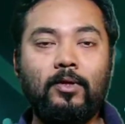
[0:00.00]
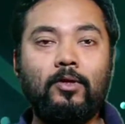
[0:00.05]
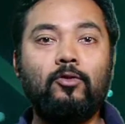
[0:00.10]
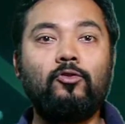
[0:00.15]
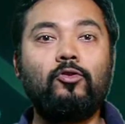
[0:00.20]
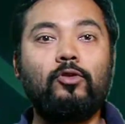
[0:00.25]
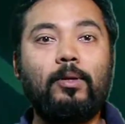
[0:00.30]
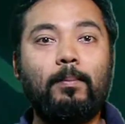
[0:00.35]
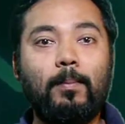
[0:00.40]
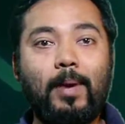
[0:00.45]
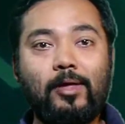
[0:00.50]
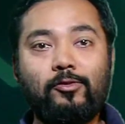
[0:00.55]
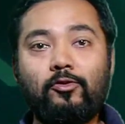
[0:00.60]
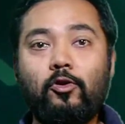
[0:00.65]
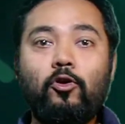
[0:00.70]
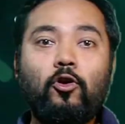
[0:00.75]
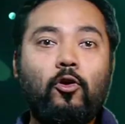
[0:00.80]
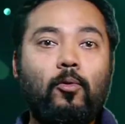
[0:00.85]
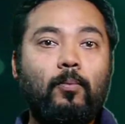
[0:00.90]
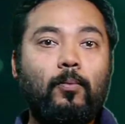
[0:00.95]
So, the
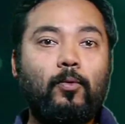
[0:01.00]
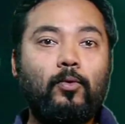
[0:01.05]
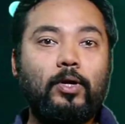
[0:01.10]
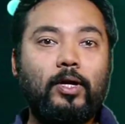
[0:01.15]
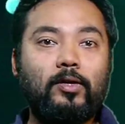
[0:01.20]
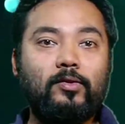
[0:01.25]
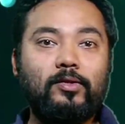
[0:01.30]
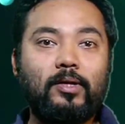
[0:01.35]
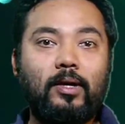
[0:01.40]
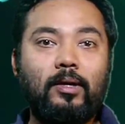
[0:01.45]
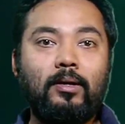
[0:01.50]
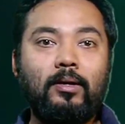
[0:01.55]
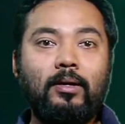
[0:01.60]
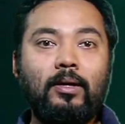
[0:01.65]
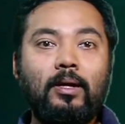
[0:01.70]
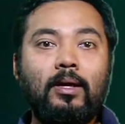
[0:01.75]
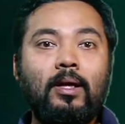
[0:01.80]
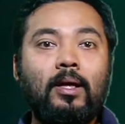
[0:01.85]
major components are